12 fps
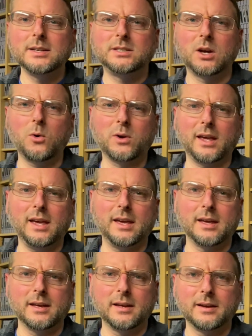
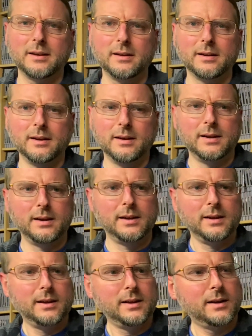Toki.
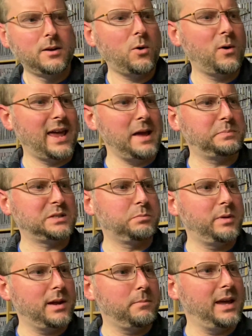Go ape
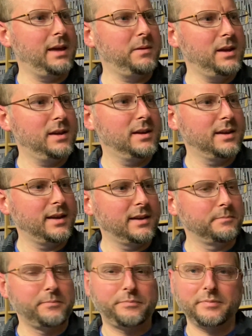spit, baby
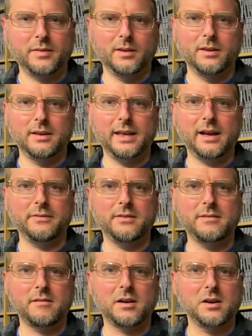yeah, if you've
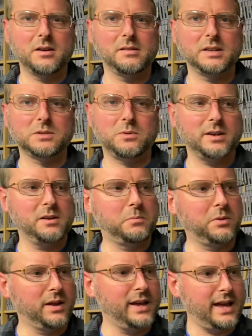never heard of this one, you
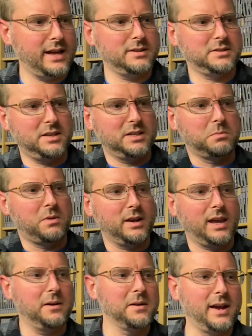play as this
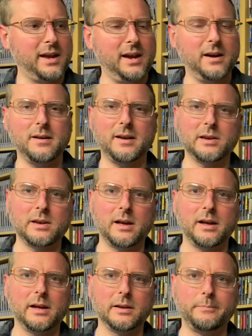monkey right here, and
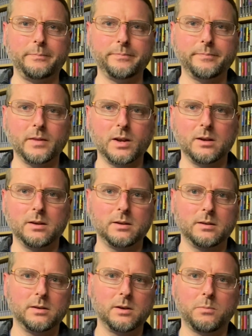uh,
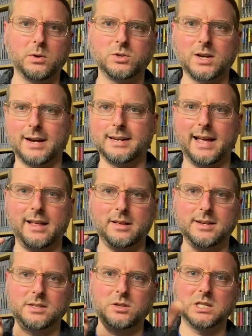your projectile
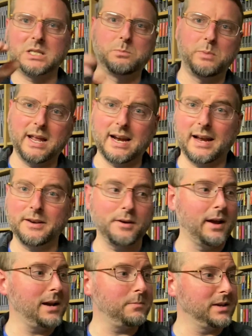is you spit on your
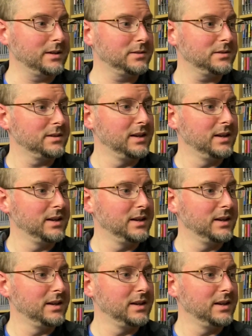enemies.